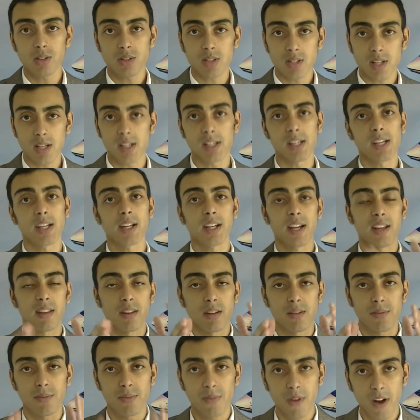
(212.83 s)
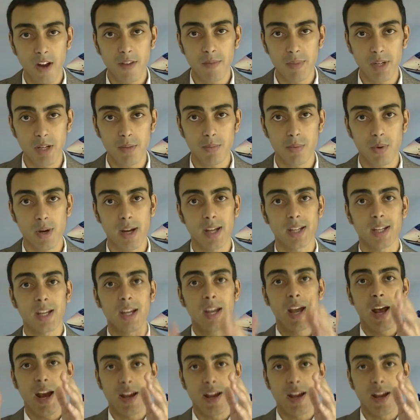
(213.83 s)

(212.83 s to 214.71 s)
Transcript: or studying, and then 5-minute break,